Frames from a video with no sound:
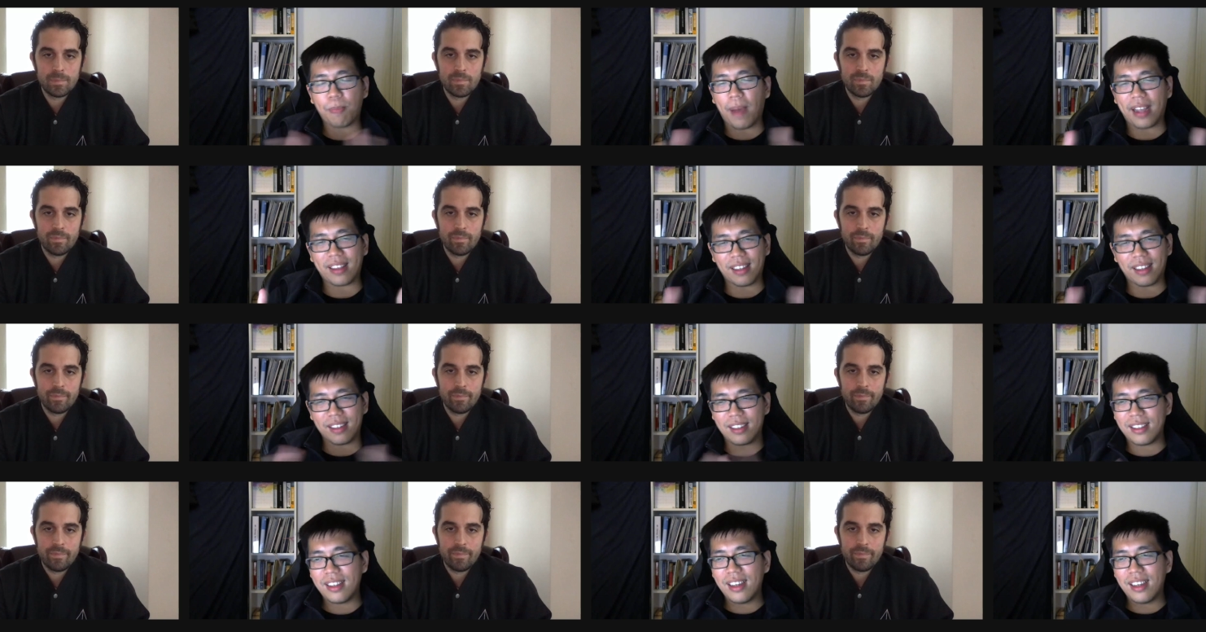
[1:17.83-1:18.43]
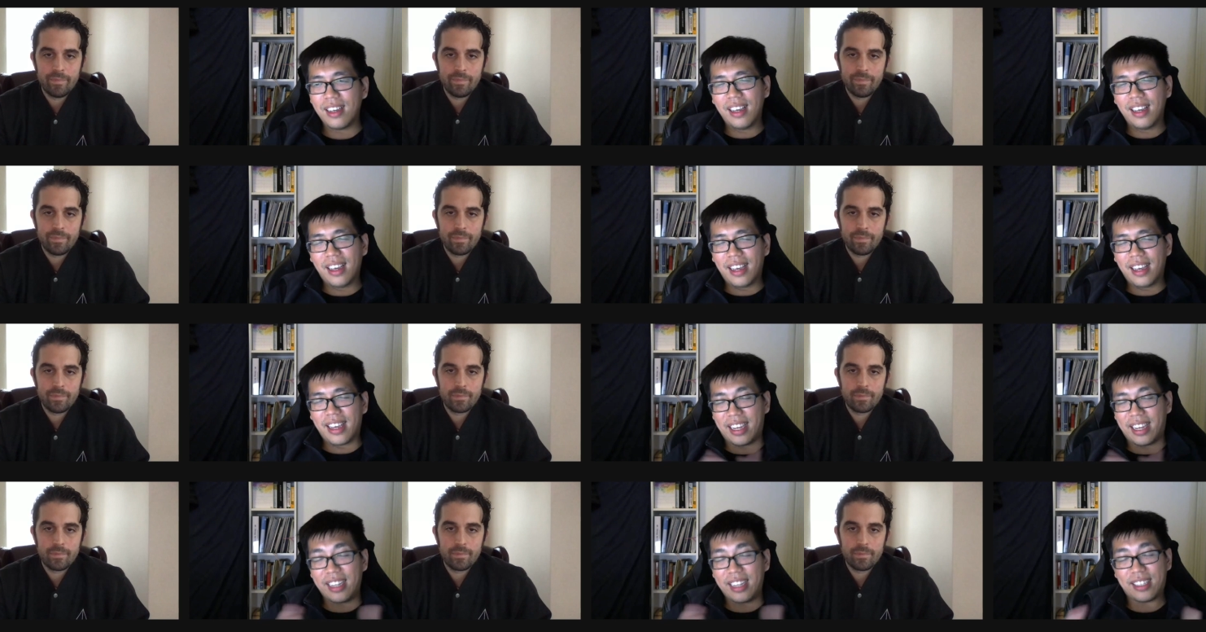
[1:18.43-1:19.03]
Speaker 1: Spartan,
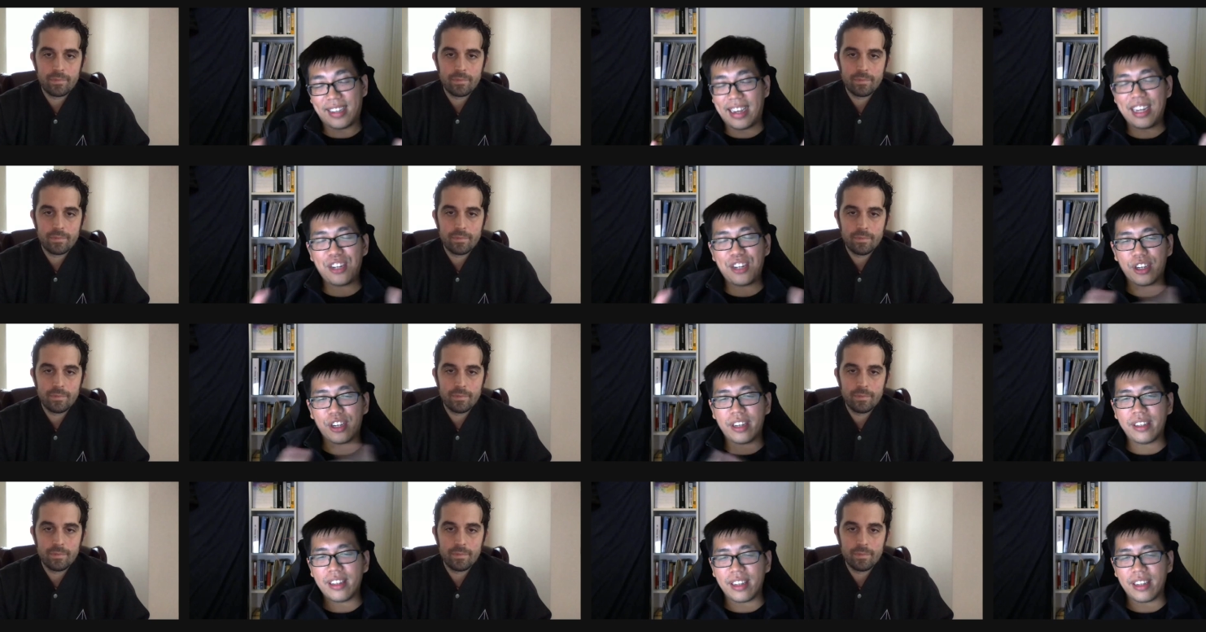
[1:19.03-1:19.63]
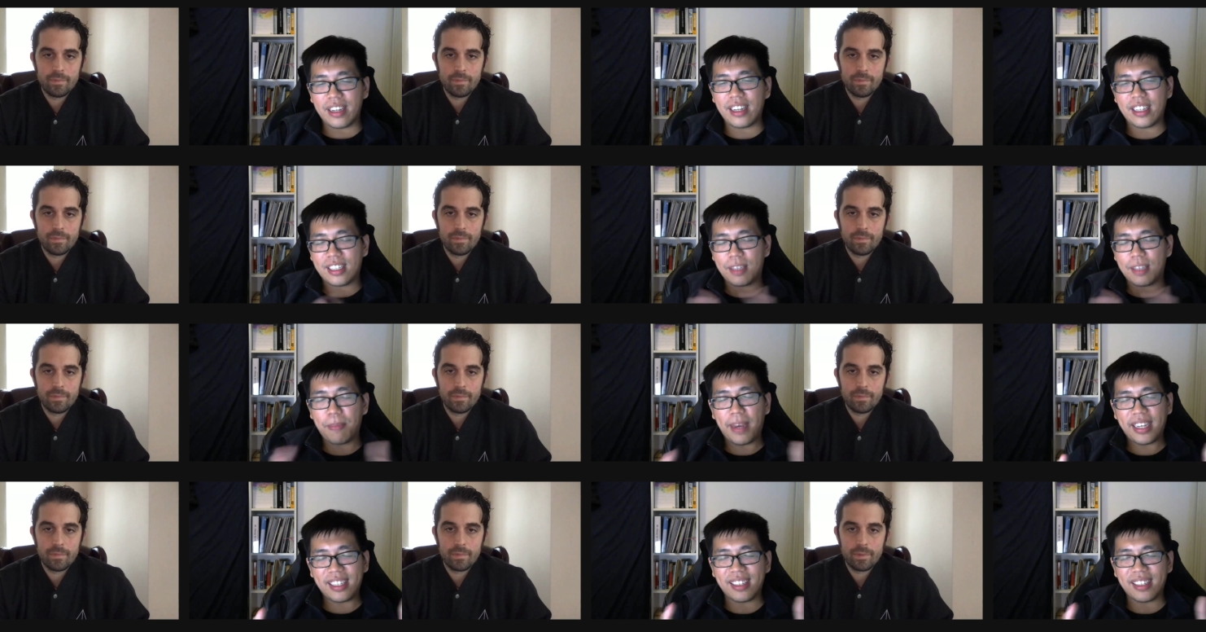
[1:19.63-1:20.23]
he's Asian, he's
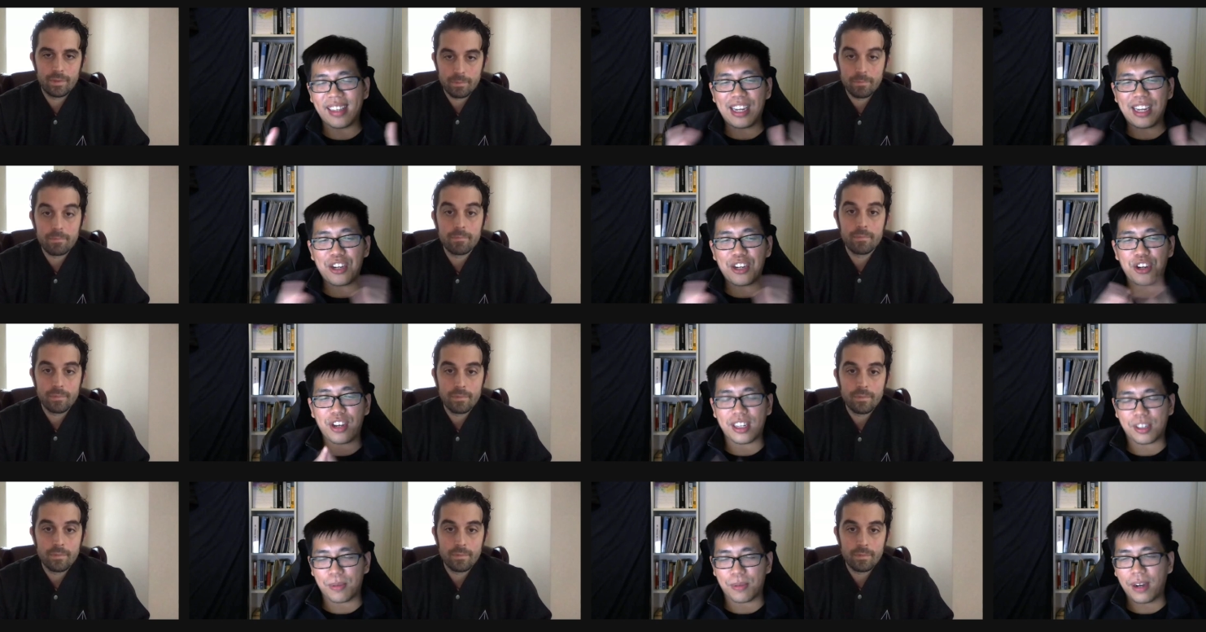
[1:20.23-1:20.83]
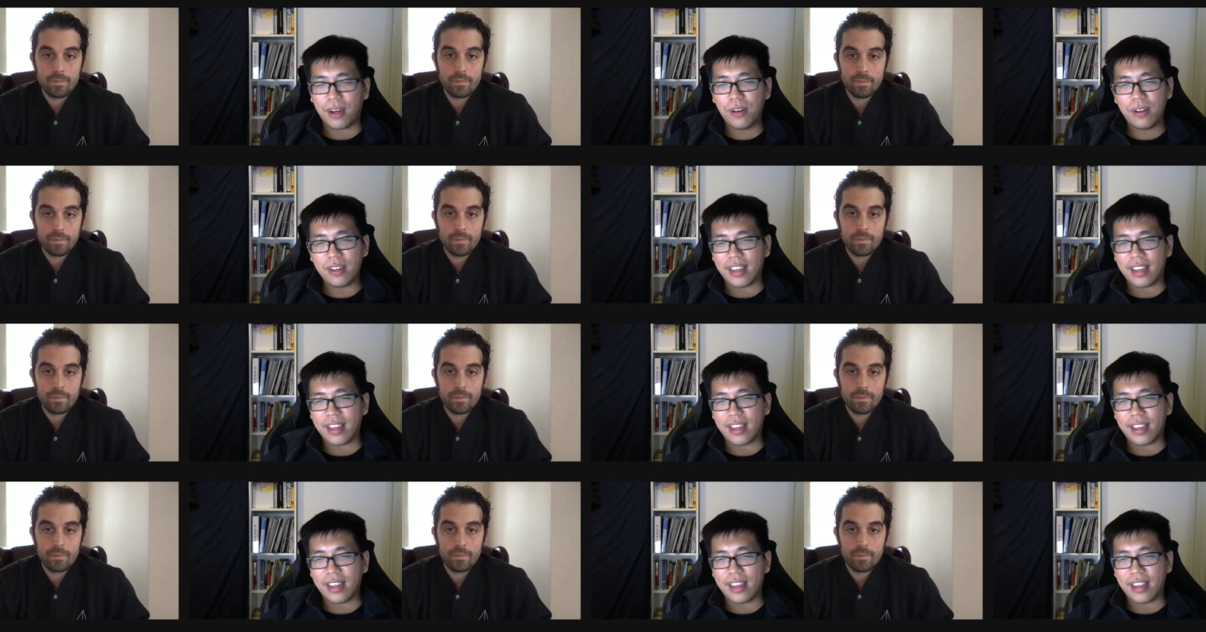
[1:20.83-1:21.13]
based in Asia as well.